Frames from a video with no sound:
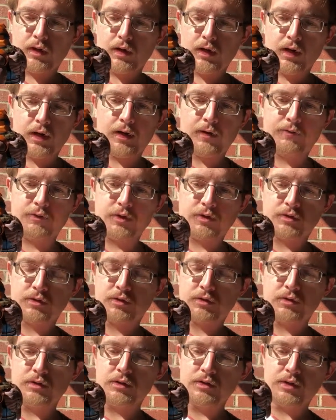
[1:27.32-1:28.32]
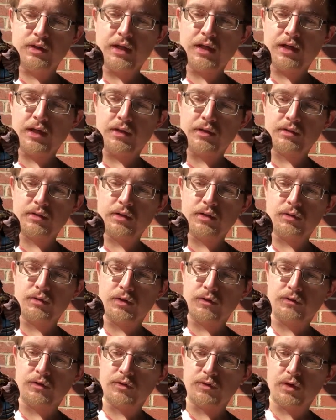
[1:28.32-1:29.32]
I have just, yeah, no,
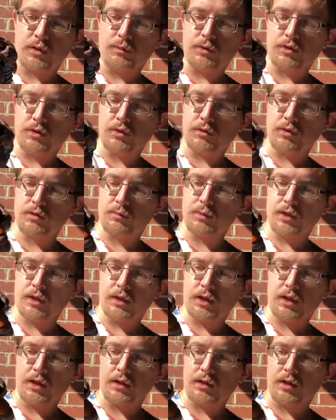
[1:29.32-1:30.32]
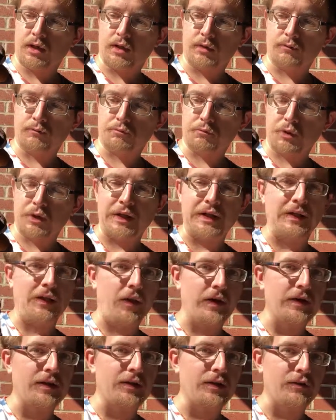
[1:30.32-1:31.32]
they've just led me to just be like, hey, I really
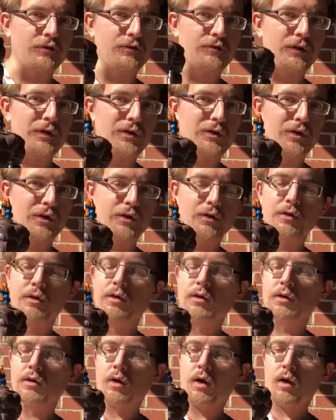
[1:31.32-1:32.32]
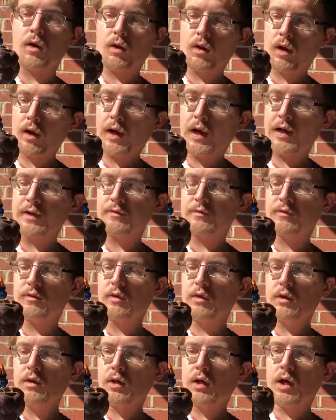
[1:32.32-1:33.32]
like this figure a lot.
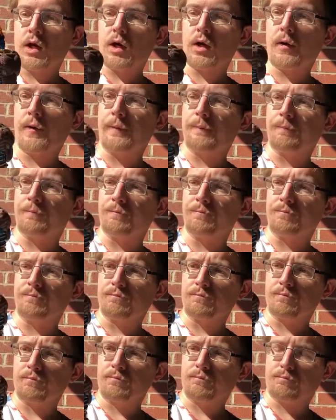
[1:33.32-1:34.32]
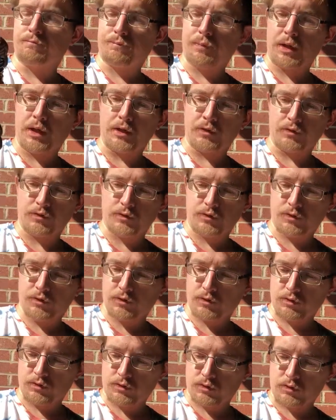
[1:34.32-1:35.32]

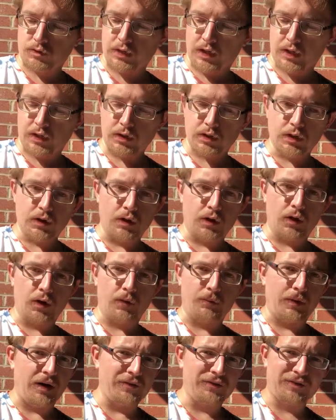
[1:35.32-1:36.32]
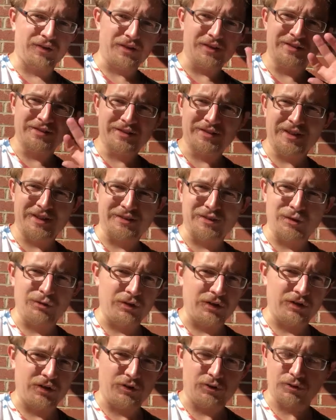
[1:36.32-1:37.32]
But, yeah, obviously, you guys know
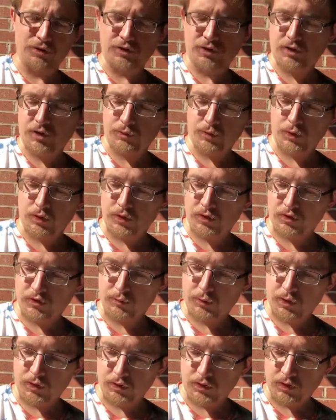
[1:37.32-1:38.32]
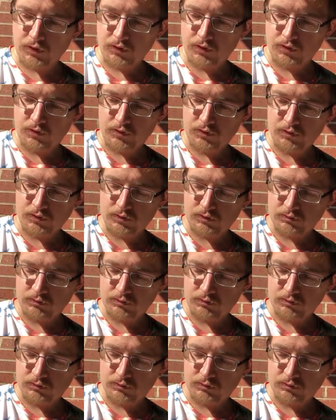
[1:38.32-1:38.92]
what accessories he comes with in this mode, because